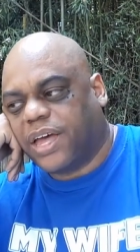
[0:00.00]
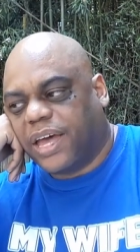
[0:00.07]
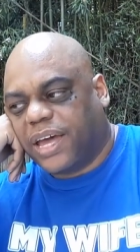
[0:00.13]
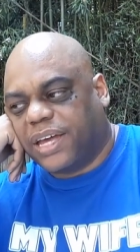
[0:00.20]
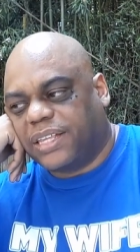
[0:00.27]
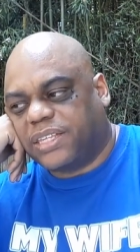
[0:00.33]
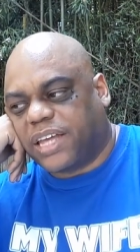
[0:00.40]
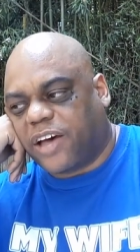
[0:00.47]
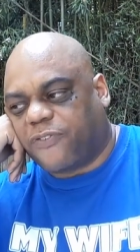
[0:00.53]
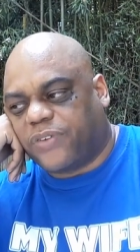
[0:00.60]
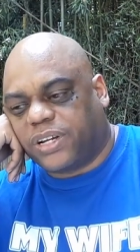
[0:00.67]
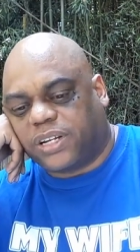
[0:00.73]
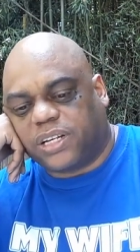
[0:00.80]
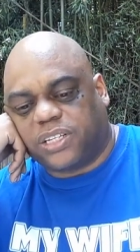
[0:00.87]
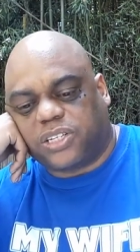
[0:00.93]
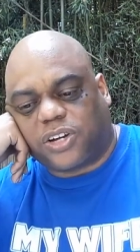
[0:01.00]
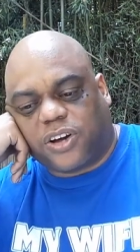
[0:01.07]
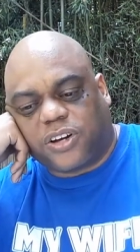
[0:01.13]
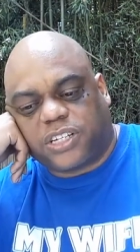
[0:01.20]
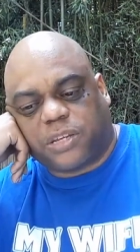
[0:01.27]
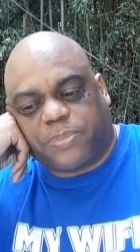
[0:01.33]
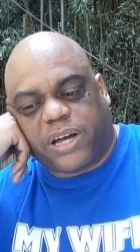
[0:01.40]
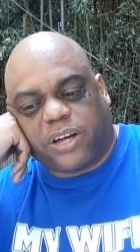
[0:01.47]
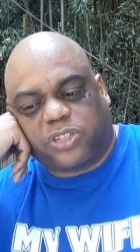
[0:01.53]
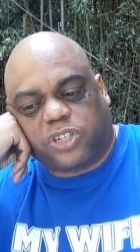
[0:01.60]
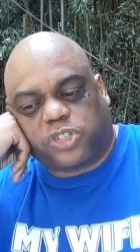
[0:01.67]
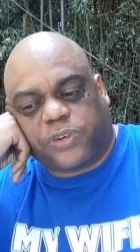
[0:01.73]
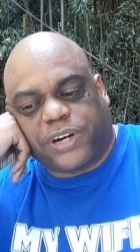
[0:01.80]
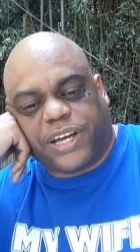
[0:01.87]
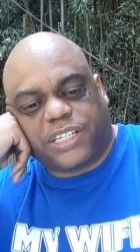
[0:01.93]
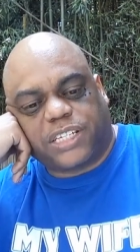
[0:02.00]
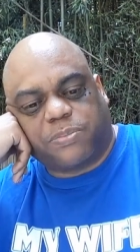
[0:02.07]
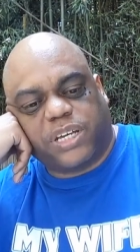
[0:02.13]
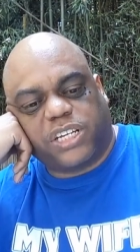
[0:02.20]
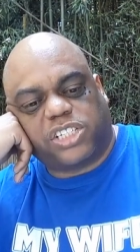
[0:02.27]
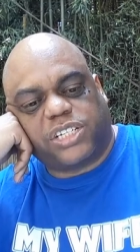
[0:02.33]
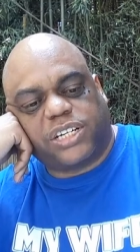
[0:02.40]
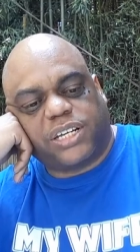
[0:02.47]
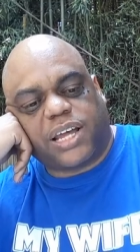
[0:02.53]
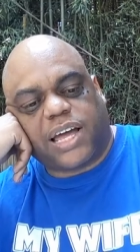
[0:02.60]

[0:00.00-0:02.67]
He definitely talks about the transmission,